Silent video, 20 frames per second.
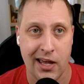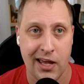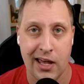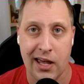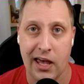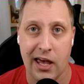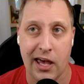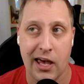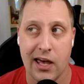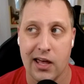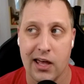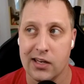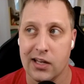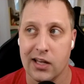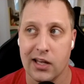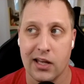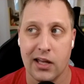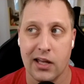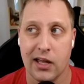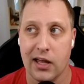And
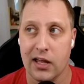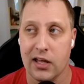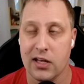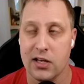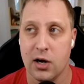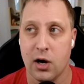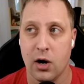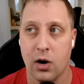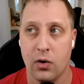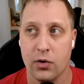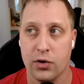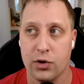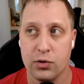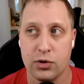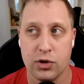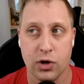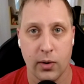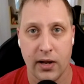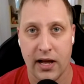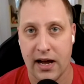you know, you
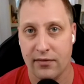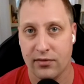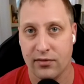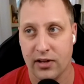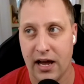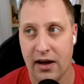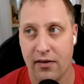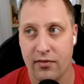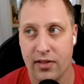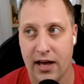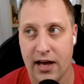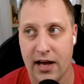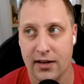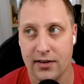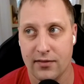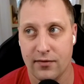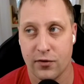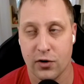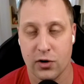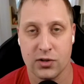don't have to have that
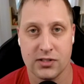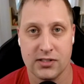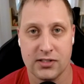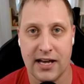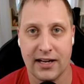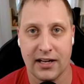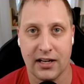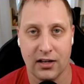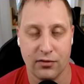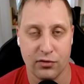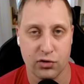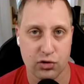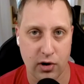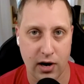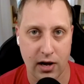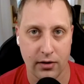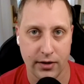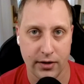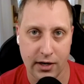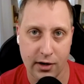first decade of
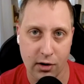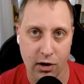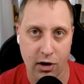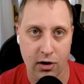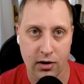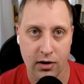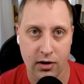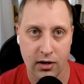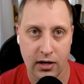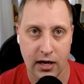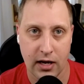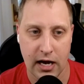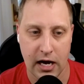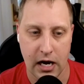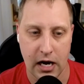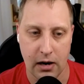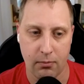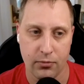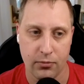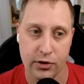trial and error.
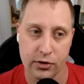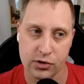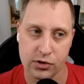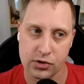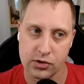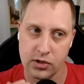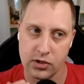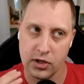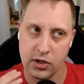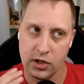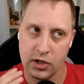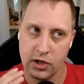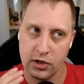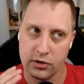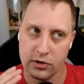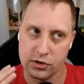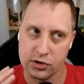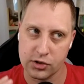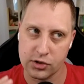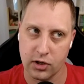Um, There's
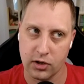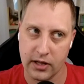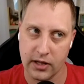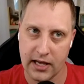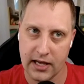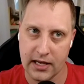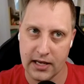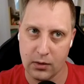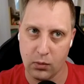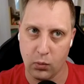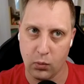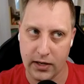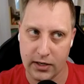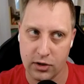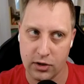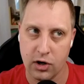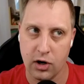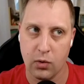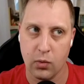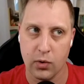there's still a
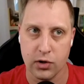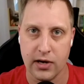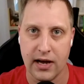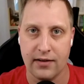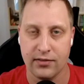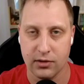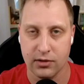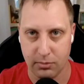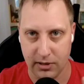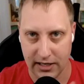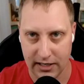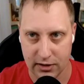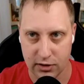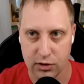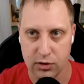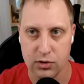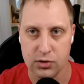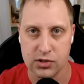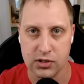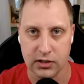window where you have to pay
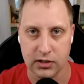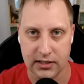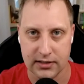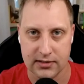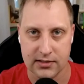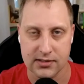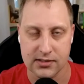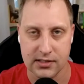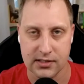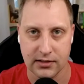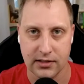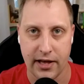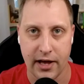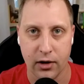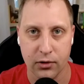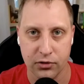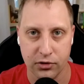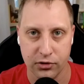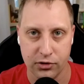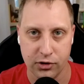dues and get this thing to
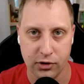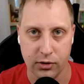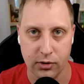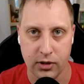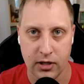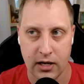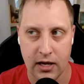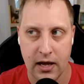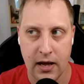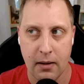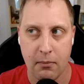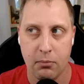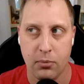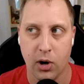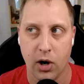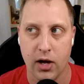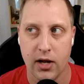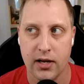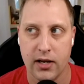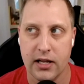altitude.
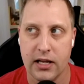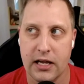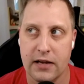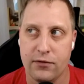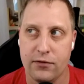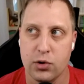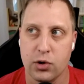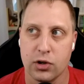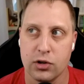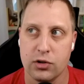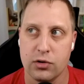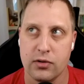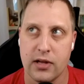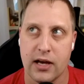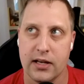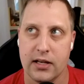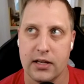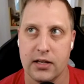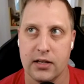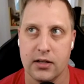But if you can do
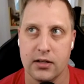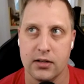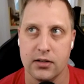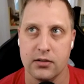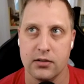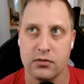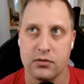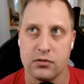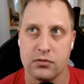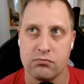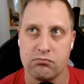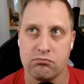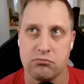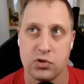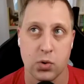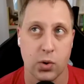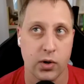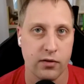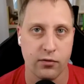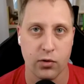that in
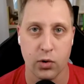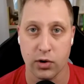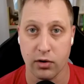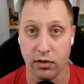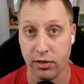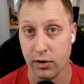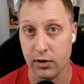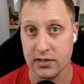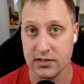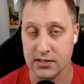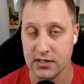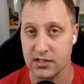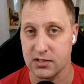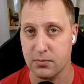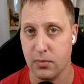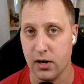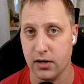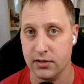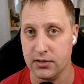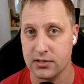24 to 36
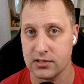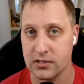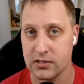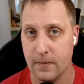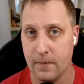months,